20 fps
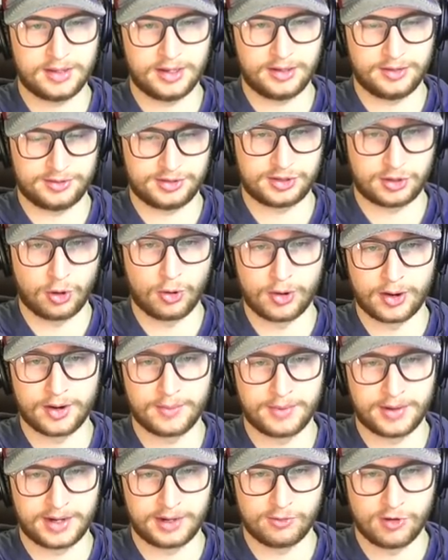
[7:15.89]
They'll
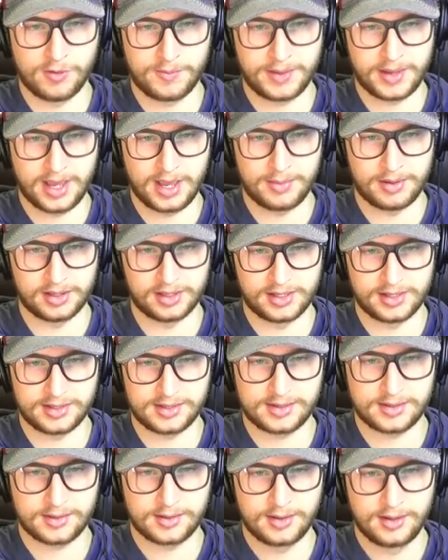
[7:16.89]
score, but it won't be him at
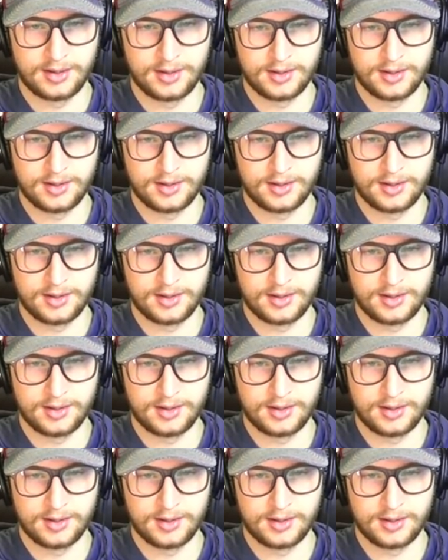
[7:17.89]
least.